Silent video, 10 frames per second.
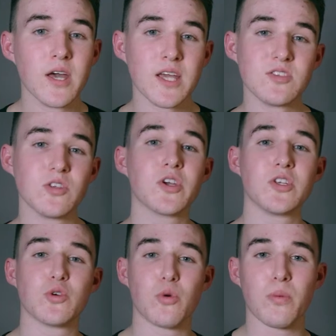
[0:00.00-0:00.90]
He's
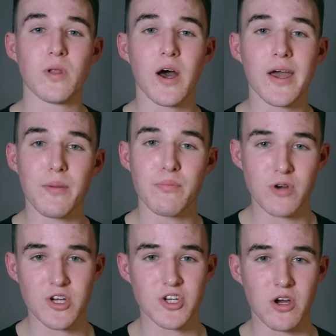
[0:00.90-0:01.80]
looking to apply a
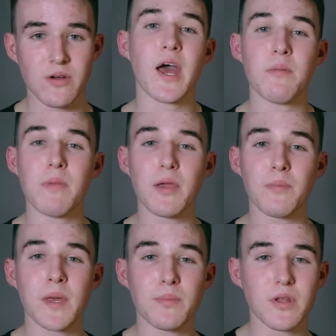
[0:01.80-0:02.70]
pressure and make
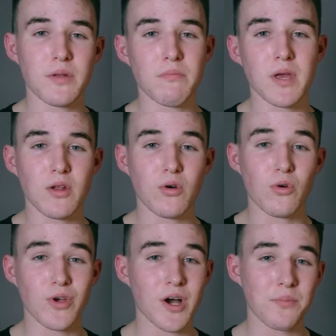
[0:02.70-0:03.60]
people admit
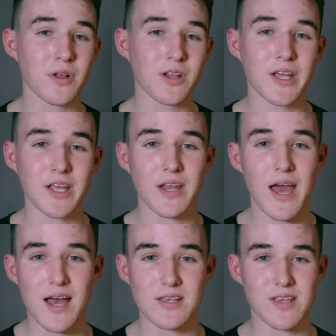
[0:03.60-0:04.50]
or come clean
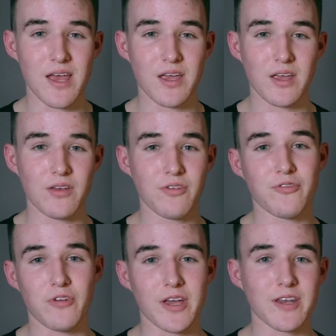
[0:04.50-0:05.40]
as a
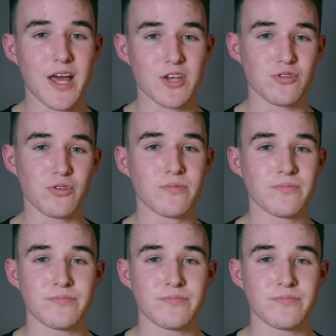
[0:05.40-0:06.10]
fake natural.